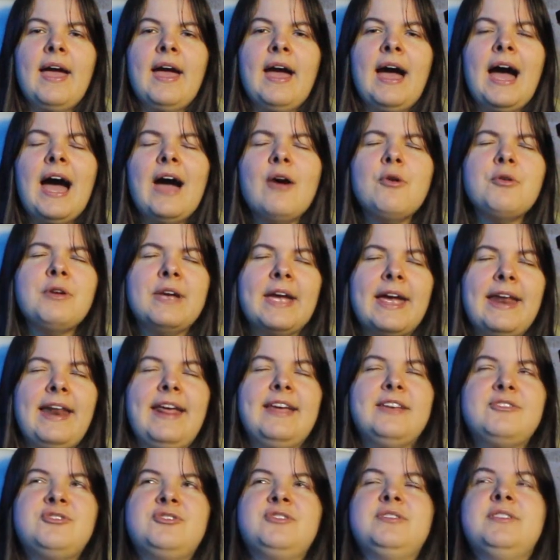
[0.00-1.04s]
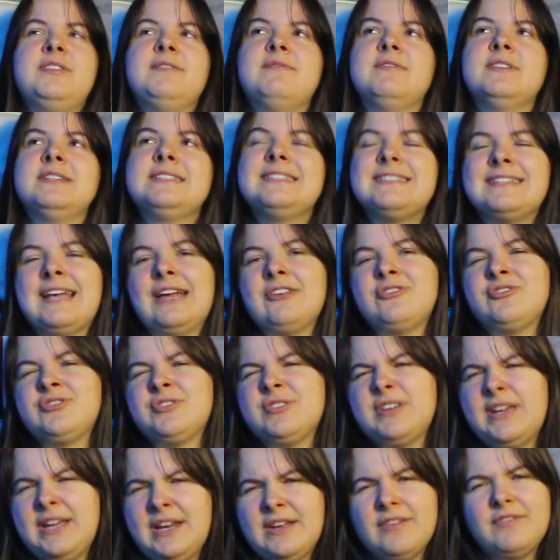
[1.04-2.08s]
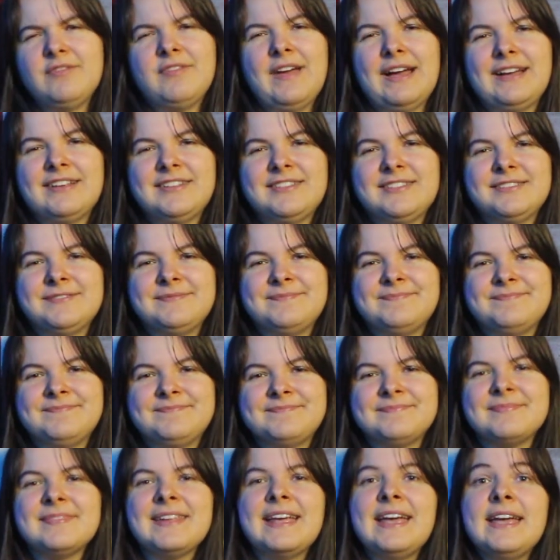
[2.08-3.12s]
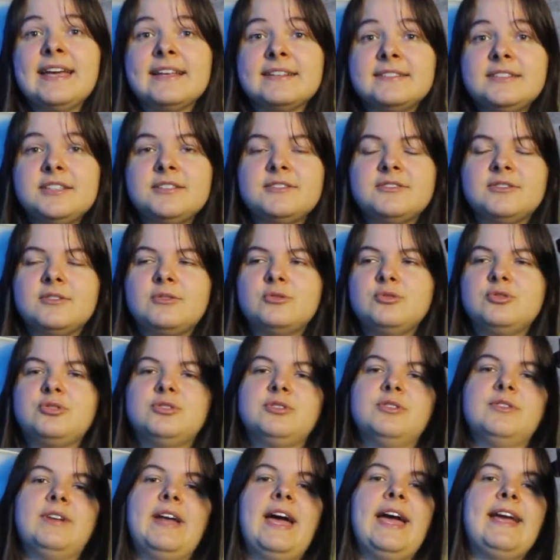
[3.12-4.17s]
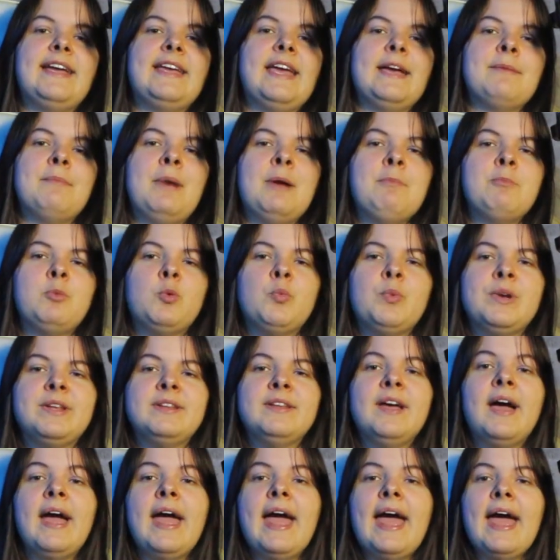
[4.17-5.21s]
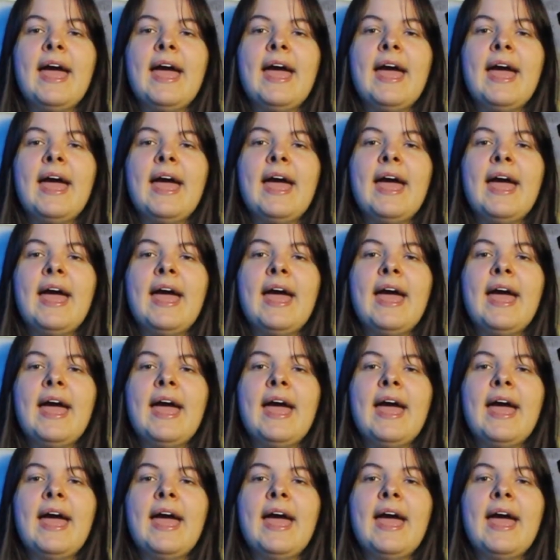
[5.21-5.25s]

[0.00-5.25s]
how can I achieve such an effect? This solution I came up with